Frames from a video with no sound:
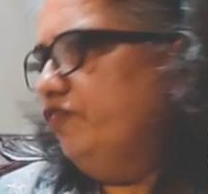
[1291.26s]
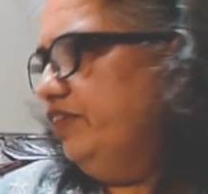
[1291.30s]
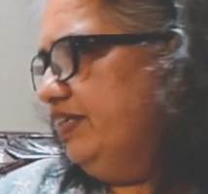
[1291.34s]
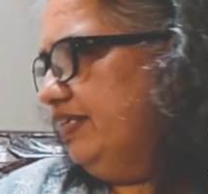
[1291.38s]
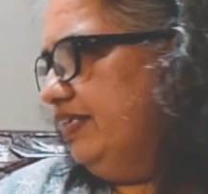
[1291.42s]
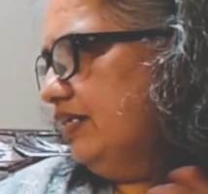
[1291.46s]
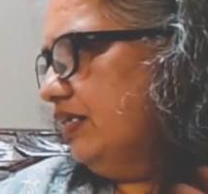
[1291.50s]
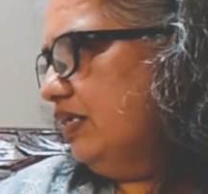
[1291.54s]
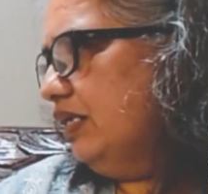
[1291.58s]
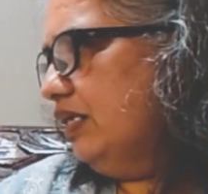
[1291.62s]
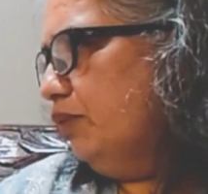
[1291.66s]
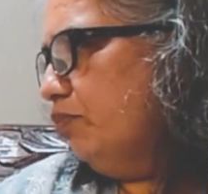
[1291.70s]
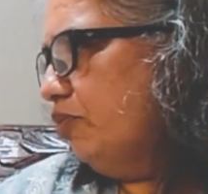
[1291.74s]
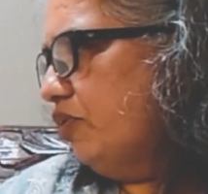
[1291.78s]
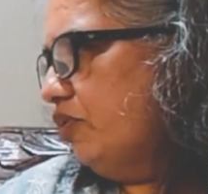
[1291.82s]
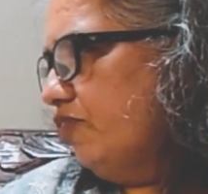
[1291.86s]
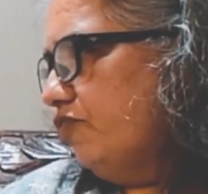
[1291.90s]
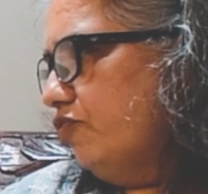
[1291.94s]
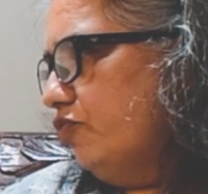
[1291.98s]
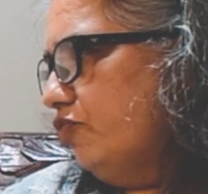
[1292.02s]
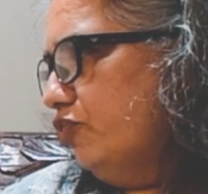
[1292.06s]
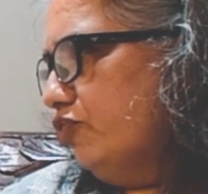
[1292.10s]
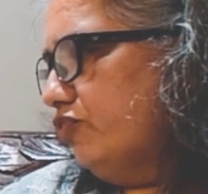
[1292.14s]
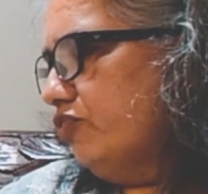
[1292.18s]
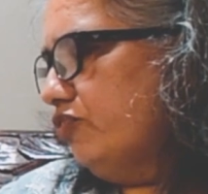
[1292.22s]
With certain number
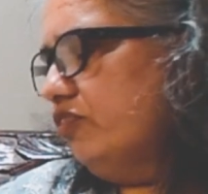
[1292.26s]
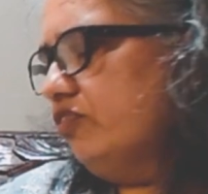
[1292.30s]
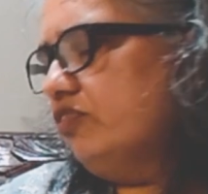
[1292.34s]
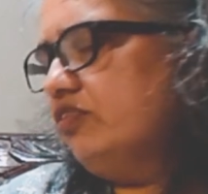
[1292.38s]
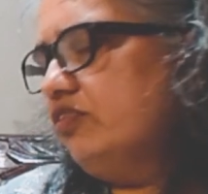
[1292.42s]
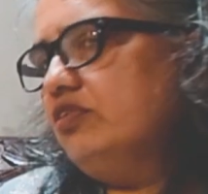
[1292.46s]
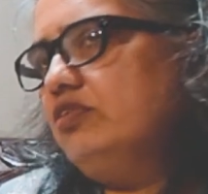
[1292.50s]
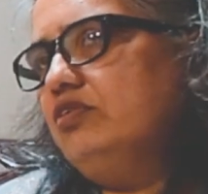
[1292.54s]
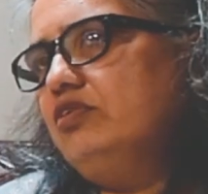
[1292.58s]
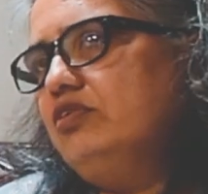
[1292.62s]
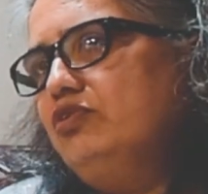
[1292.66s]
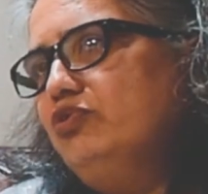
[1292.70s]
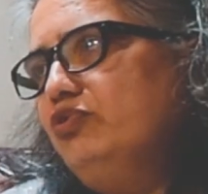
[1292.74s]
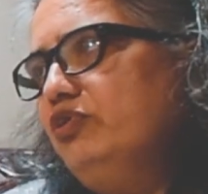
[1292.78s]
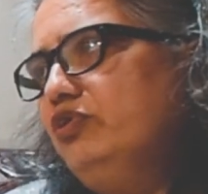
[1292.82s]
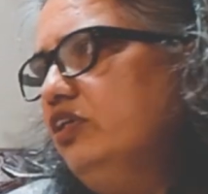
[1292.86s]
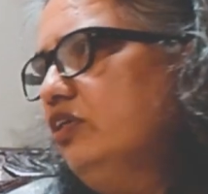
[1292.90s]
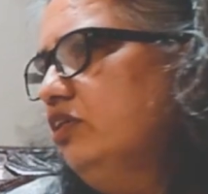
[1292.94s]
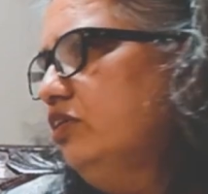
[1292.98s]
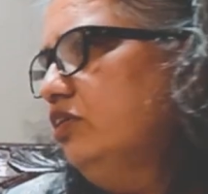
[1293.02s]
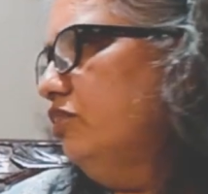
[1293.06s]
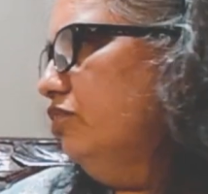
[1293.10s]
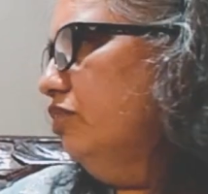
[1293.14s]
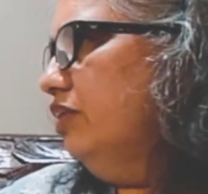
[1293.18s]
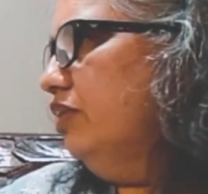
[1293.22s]
of courses. 2
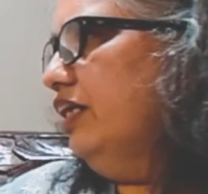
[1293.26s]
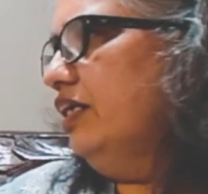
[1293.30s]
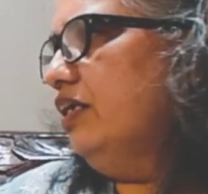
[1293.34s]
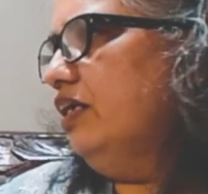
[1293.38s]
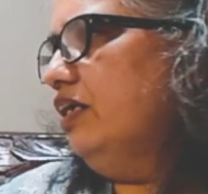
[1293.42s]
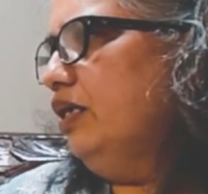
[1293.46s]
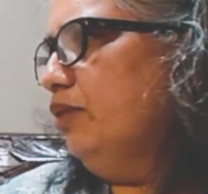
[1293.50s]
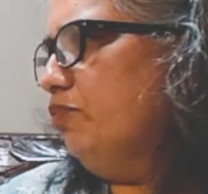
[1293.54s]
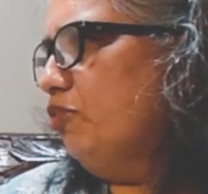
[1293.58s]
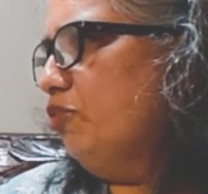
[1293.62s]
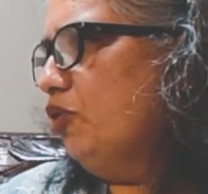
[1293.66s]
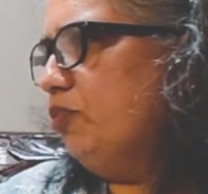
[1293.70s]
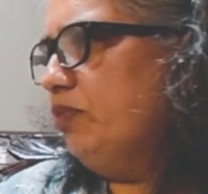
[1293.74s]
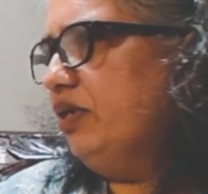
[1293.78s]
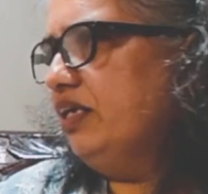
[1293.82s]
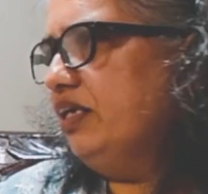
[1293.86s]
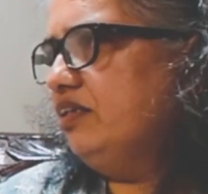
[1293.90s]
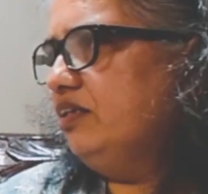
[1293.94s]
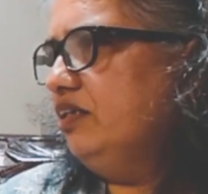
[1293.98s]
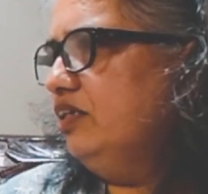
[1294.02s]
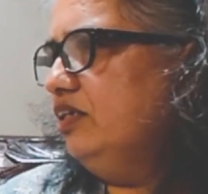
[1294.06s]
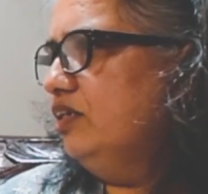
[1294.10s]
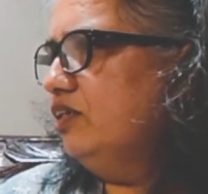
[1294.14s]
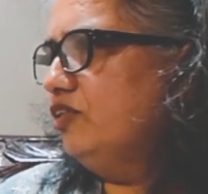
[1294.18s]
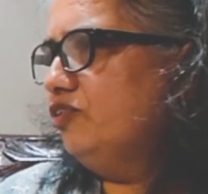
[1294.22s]
years you get a
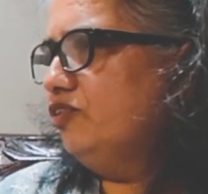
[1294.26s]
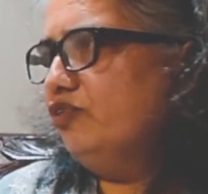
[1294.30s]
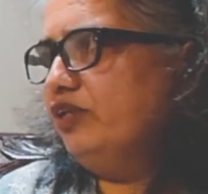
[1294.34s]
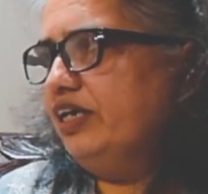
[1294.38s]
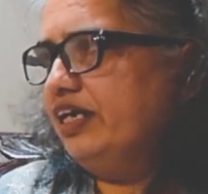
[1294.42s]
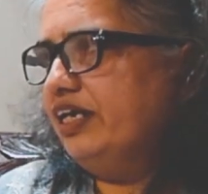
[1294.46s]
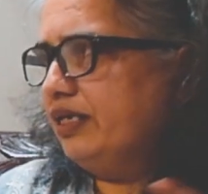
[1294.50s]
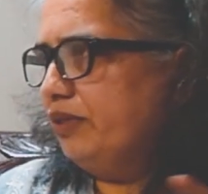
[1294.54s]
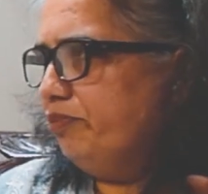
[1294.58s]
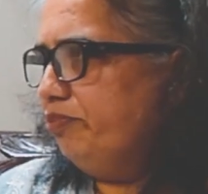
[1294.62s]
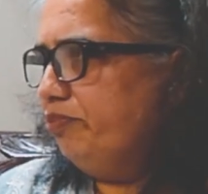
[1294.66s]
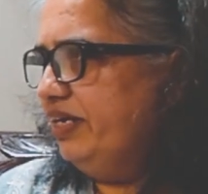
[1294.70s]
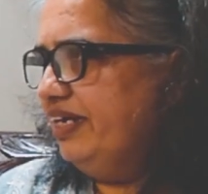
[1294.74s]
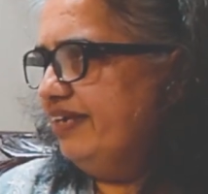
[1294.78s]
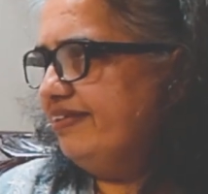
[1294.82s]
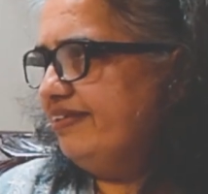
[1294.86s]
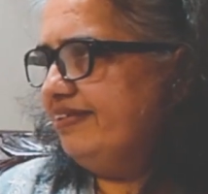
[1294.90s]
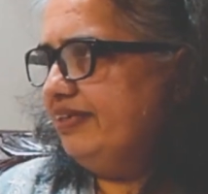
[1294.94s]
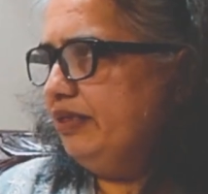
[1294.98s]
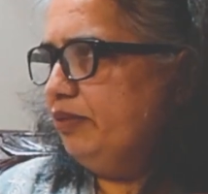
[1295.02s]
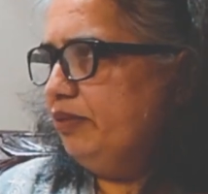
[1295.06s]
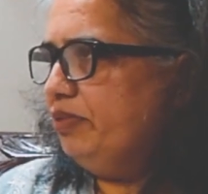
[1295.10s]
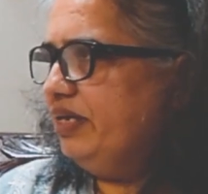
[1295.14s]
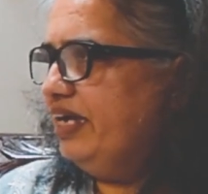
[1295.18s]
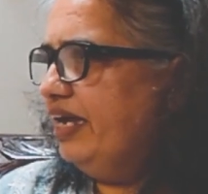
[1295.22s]
diploma, 3 years you get a
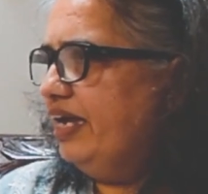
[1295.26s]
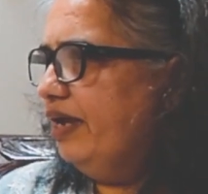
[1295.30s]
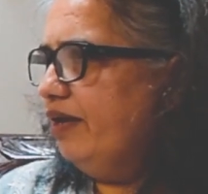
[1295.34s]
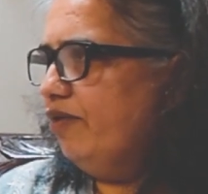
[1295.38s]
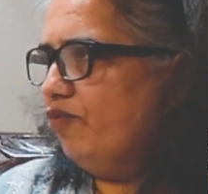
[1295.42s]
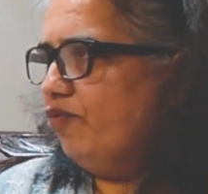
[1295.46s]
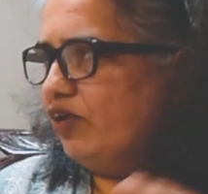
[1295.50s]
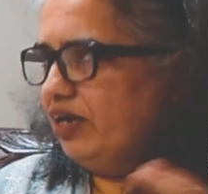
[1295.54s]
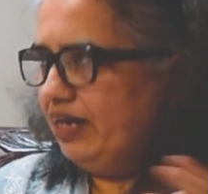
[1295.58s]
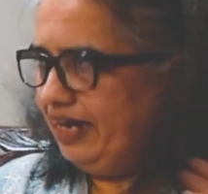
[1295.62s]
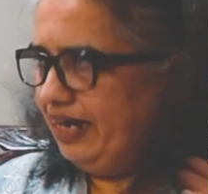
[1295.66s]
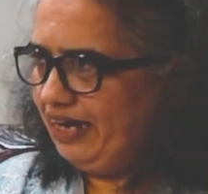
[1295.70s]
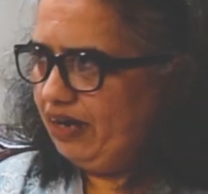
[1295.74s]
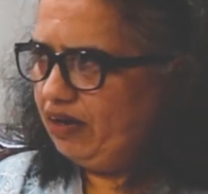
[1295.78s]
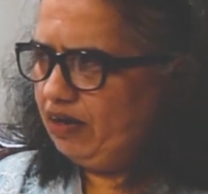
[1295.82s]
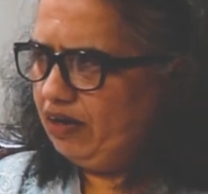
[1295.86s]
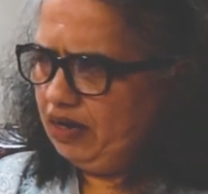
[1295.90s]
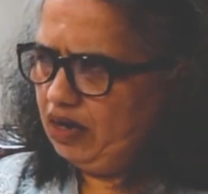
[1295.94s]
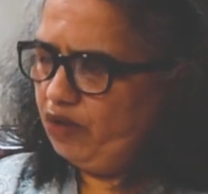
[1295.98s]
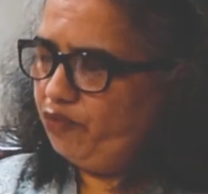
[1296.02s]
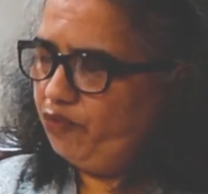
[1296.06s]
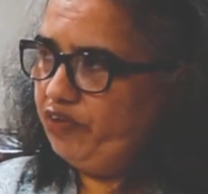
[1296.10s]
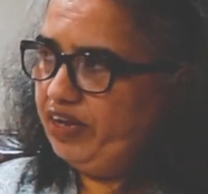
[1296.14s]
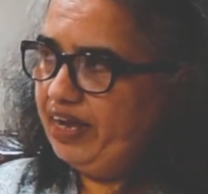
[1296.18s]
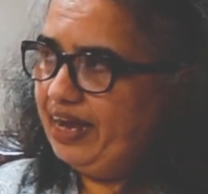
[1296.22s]
BSc, BA, like
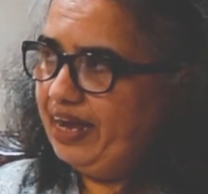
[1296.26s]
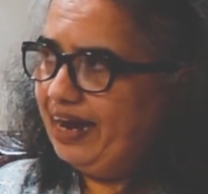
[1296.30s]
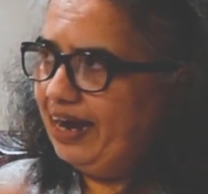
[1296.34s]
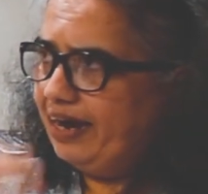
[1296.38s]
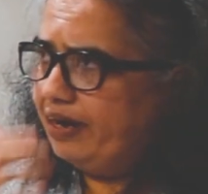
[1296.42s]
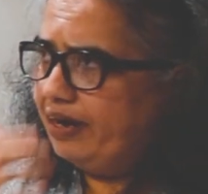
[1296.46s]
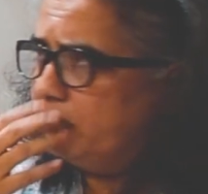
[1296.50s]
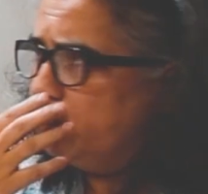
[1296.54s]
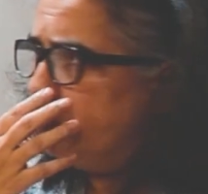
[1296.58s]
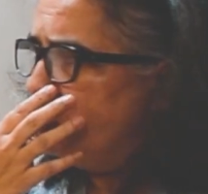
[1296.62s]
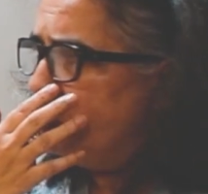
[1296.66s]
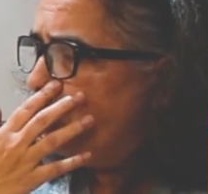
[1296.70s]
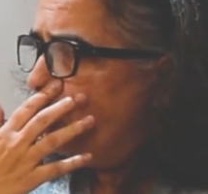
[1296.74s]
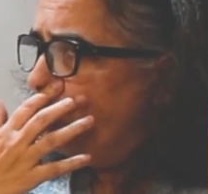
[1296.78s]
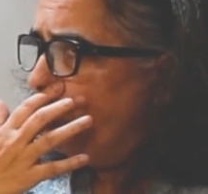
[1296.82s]
how we had.